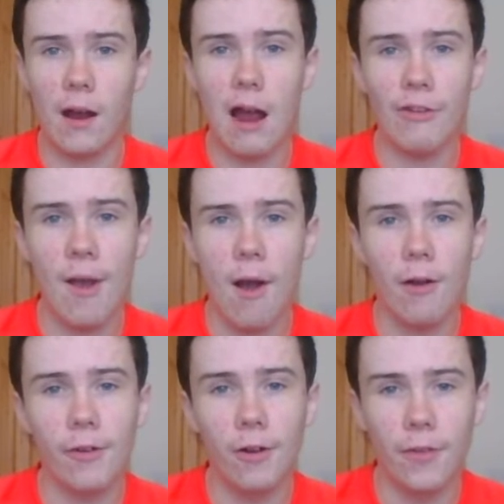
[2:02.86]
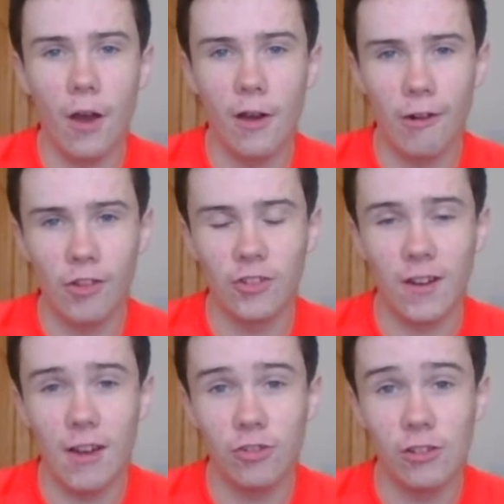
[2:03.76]
Harry Arter, the Irish
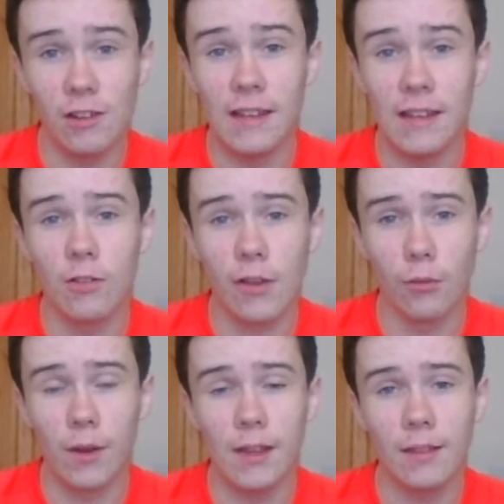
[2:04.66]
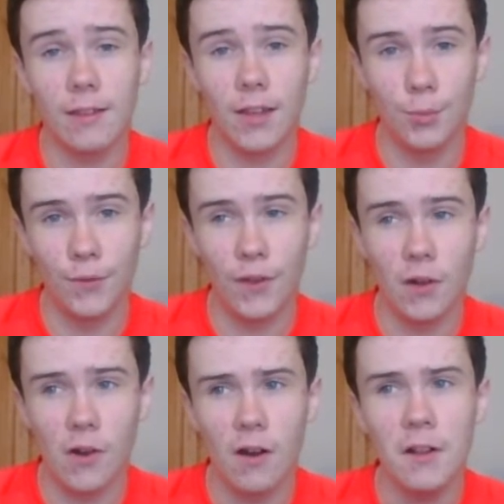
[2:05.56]
international, he looks like a really exciting
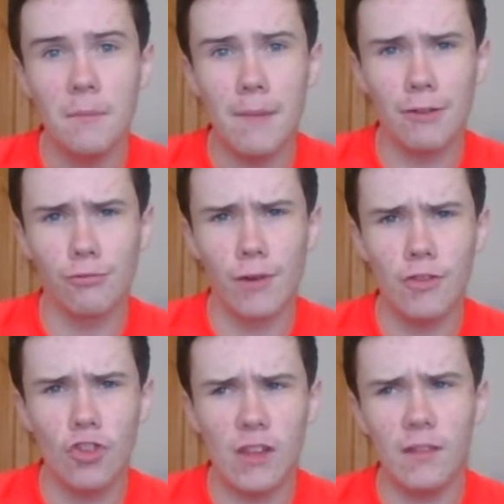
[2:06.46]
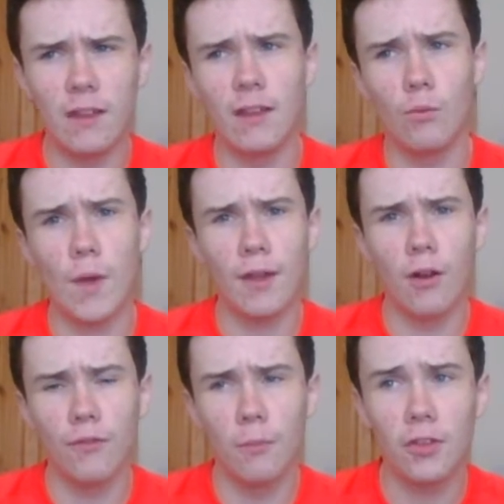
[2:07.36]
midfielder. Matt Ritchie, the
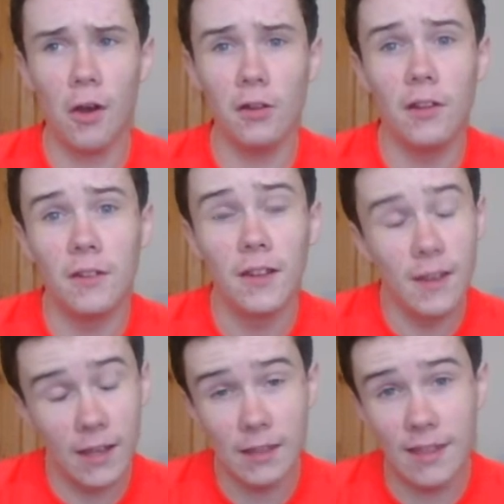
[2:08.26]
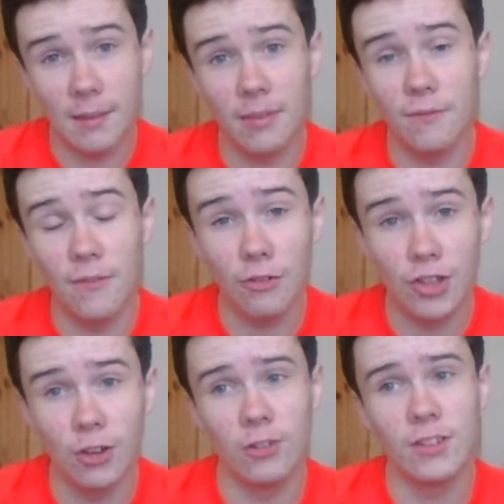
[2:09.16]
winger from Scotland, he seems very
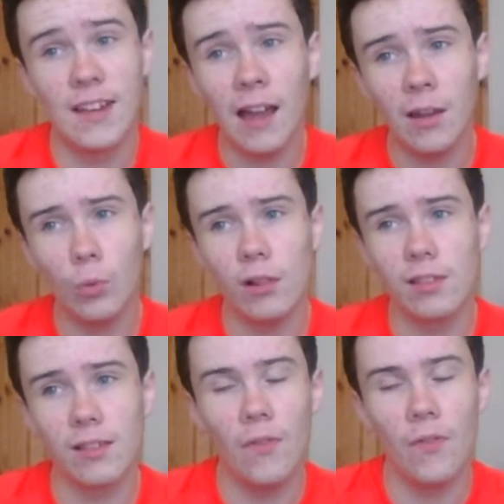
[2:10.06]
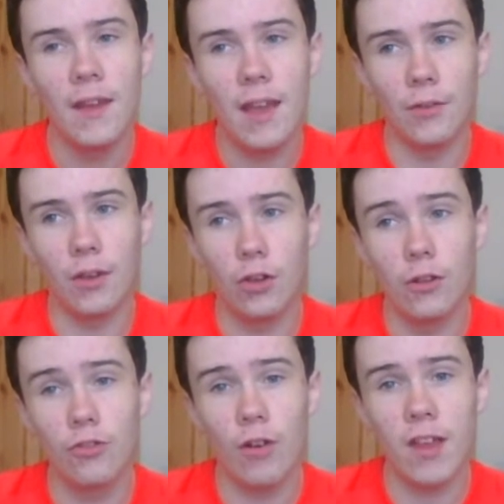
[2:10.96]
good. Callum Wilson is a
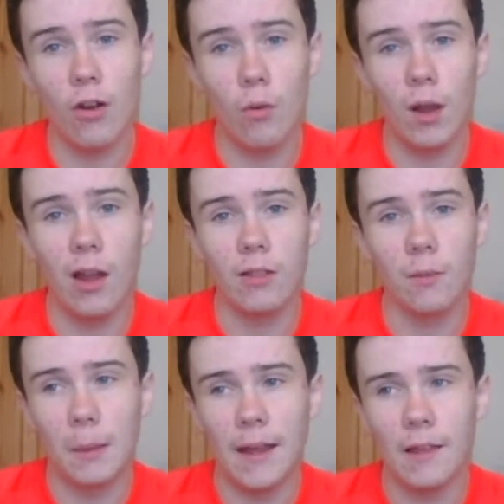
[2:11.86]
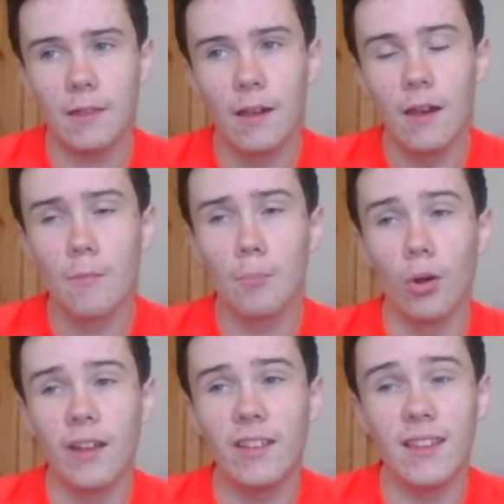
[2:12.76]
good striker with lots of pace,
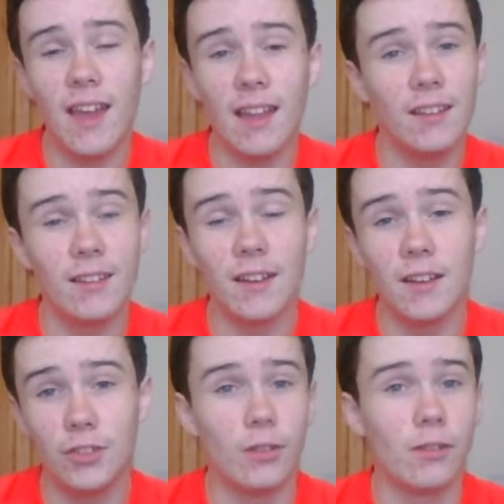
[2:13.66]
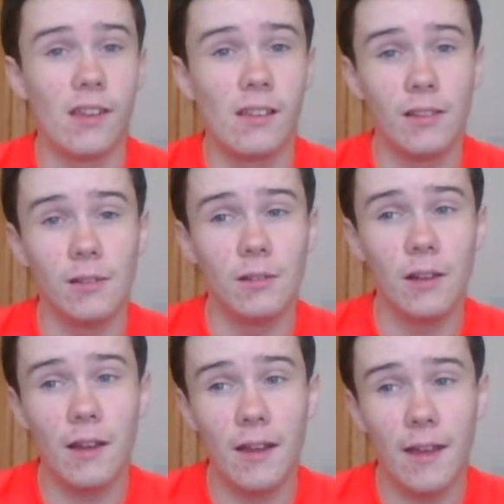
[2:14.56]
but in the end, I do think
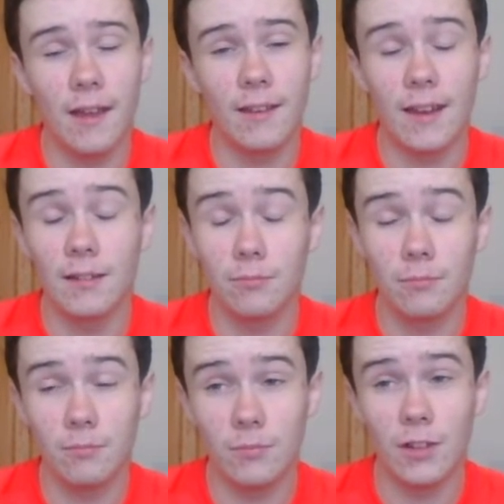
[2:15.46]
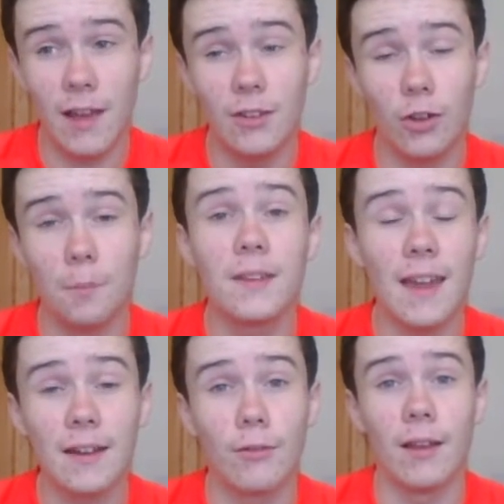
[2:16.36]
they'll end up
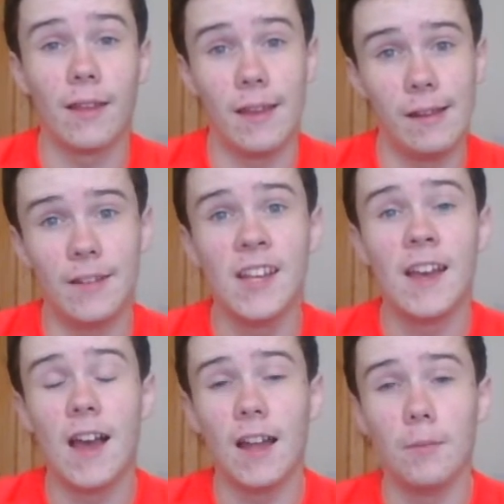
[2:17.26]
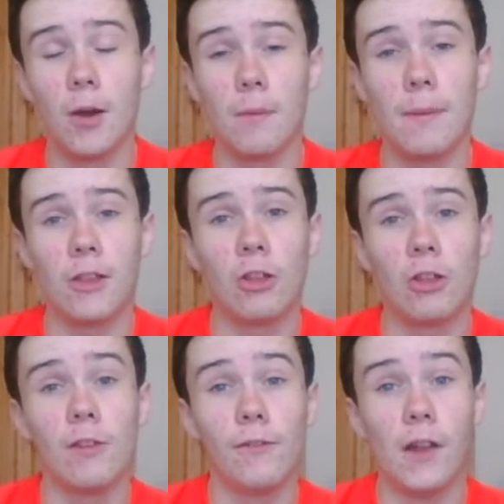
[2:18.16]
getting relegated, and in my
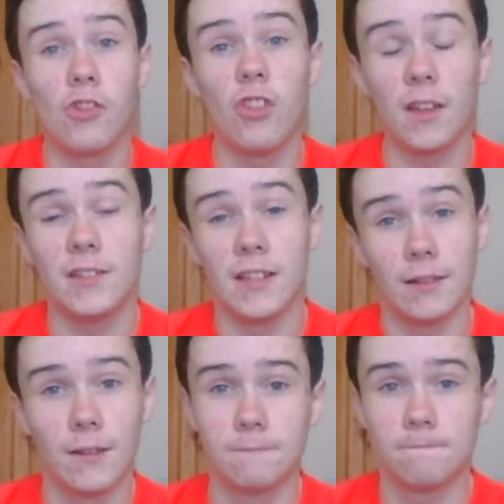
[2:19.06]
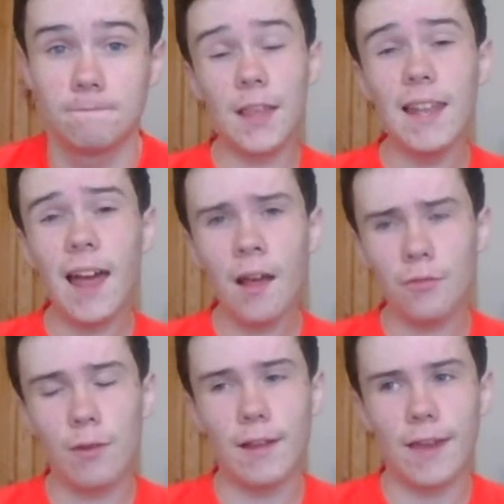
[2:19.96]
opinion, they'll finish 19th. The
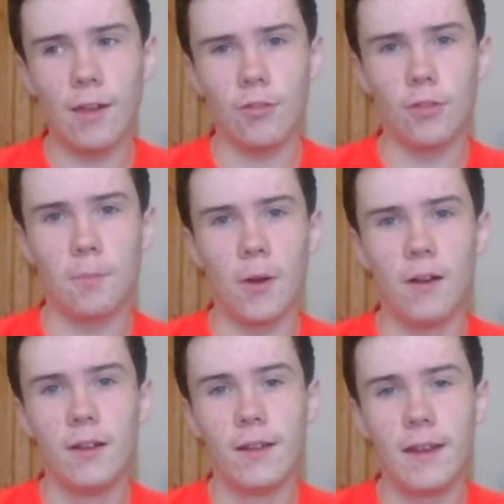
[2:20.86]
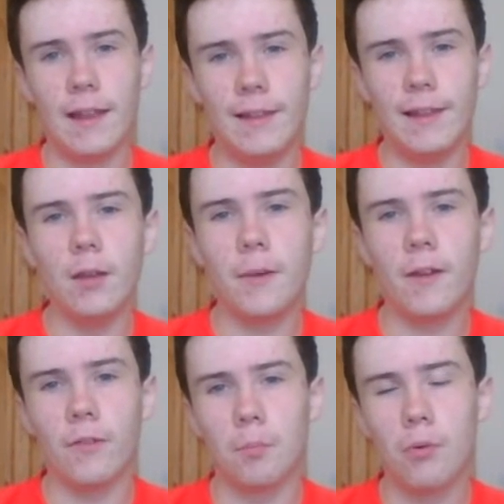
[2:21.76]
last relegation spot, a little
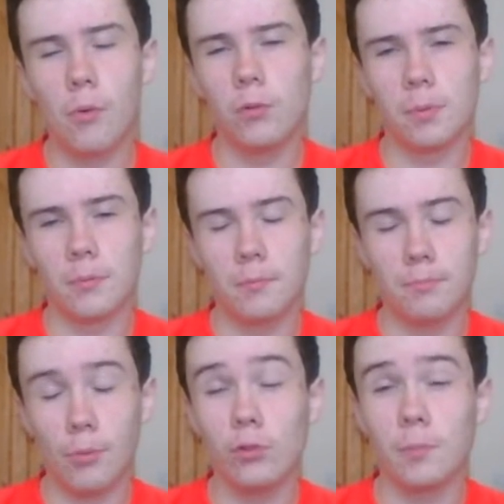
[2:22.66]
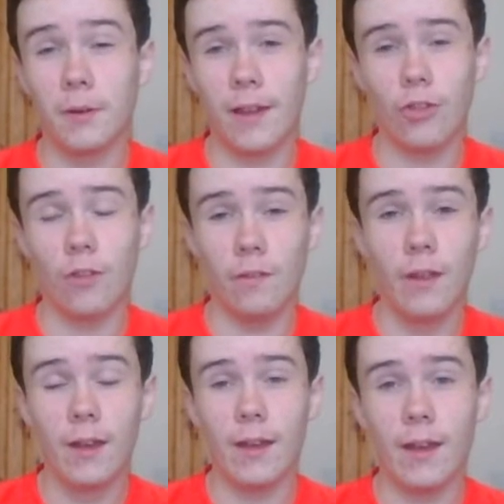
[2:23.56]
bit of a bold
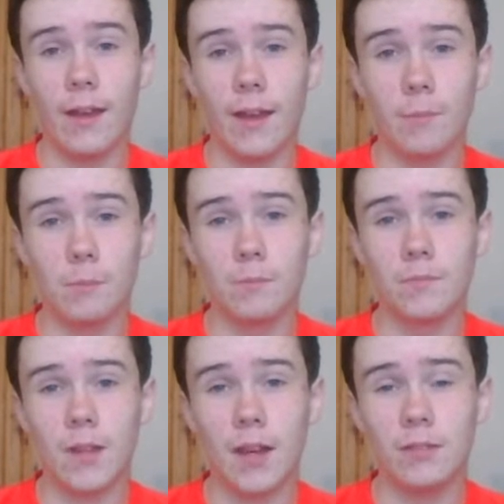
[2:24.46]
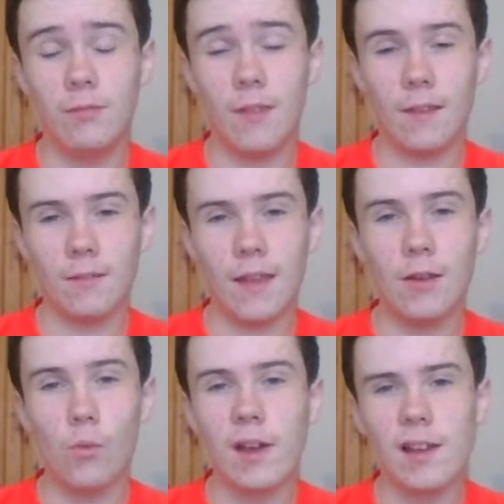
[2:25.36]
prediction. In
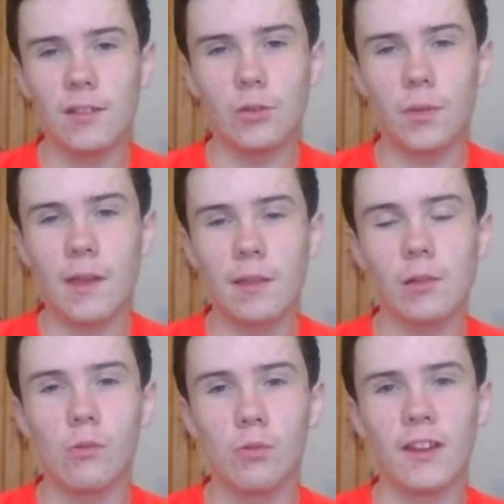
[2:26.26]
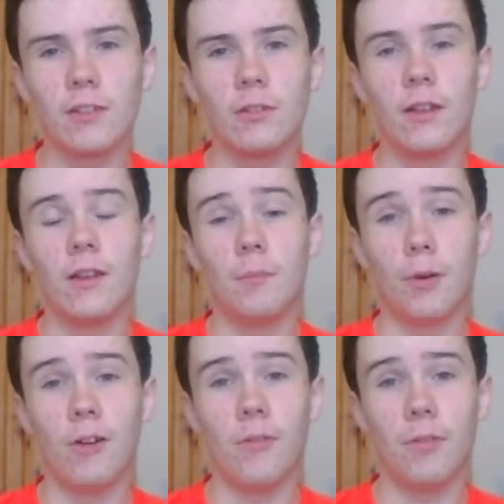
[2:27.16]
a way, I don't think they'll go down,
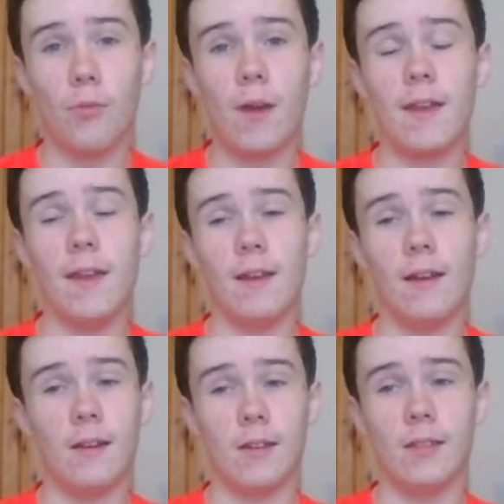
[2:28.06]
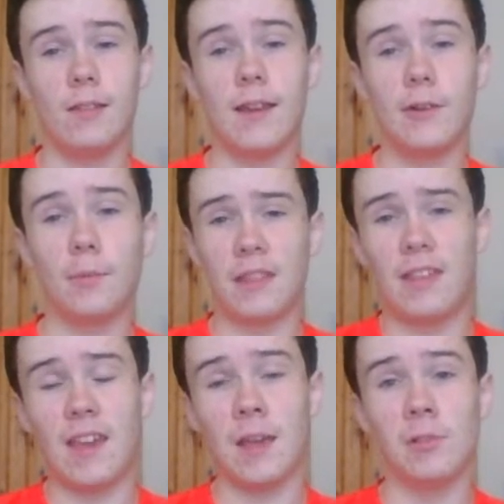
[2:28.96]
but the way I set up the
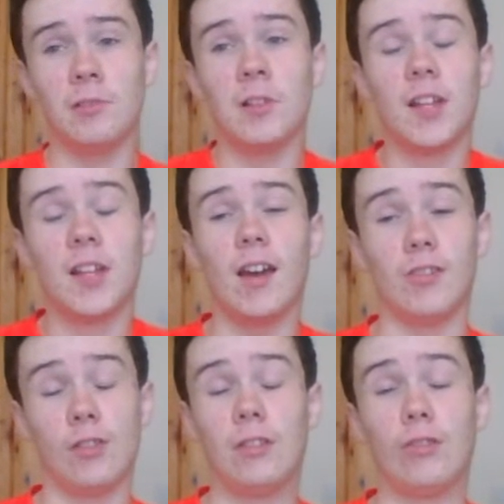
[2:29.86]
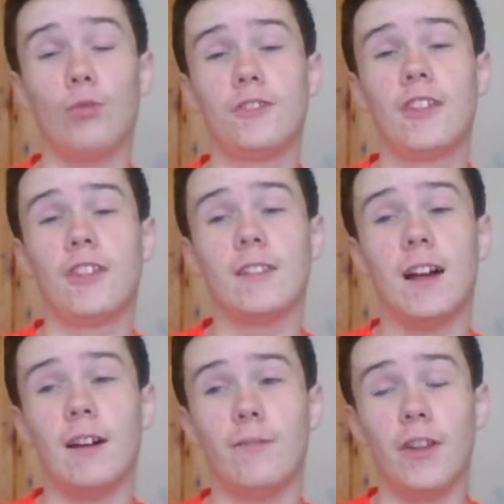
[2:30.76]
table, I just don't think they'll
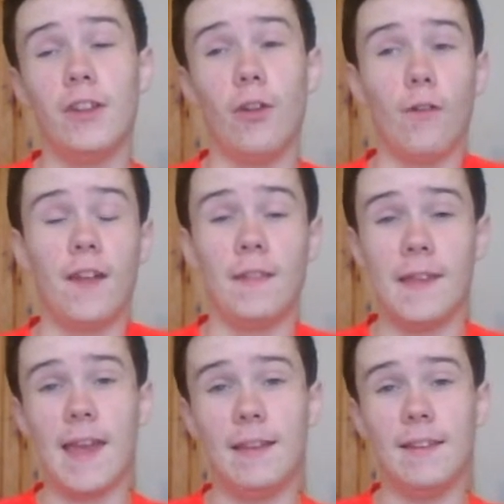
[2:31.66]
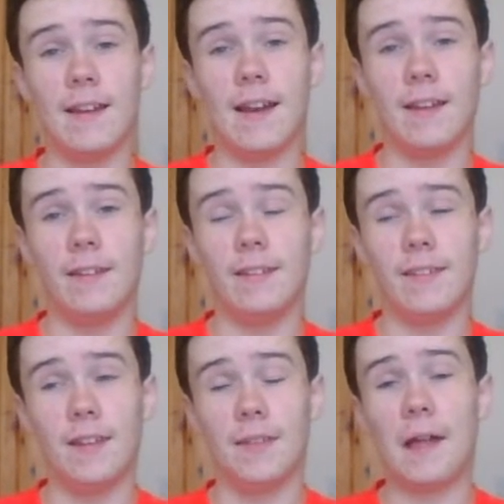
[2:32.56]
have enough in the end, and
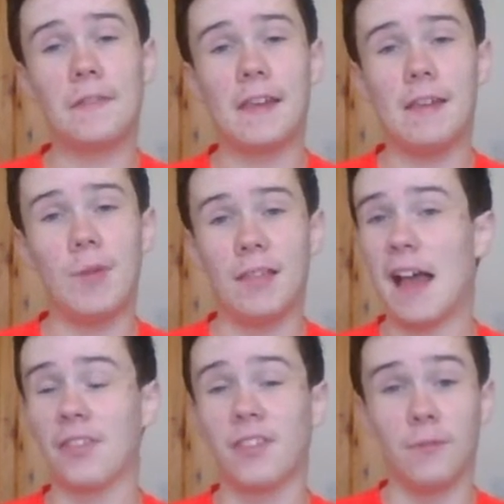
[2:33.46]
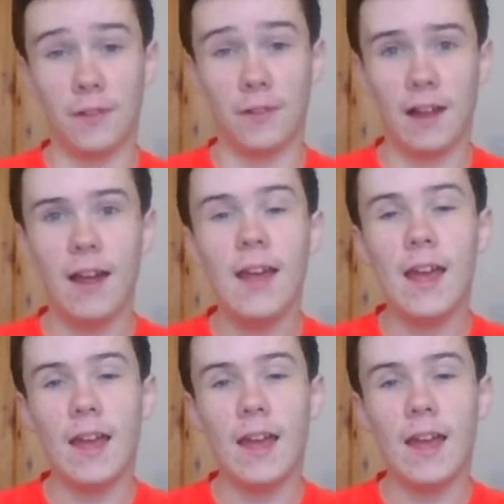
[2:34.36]
that team is Aston Villa.